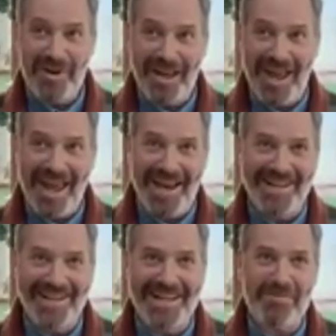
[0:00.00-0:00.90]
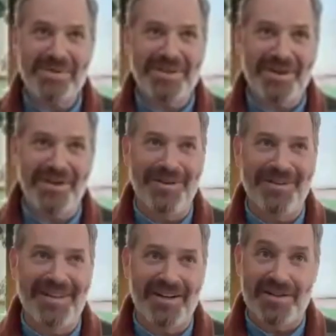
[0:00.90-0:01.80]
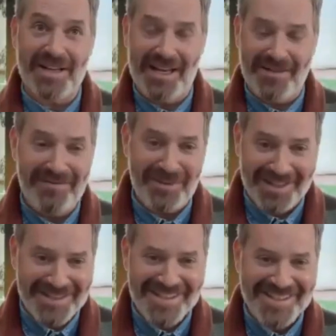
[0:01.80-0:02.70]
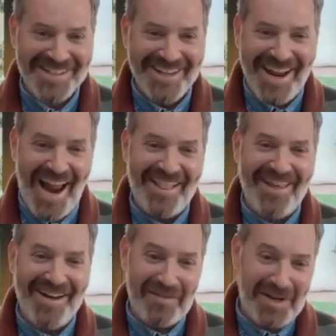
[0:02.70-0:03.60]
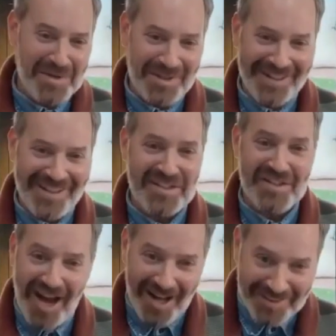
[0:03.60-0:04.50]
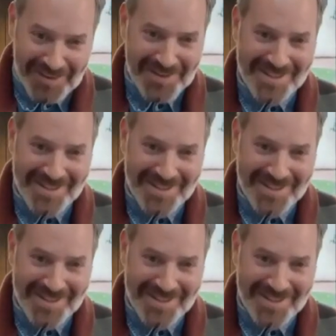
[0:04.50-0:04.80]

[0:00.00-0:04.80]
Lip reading: ahead in the episode, there's infants, and then eventually there's toddlers in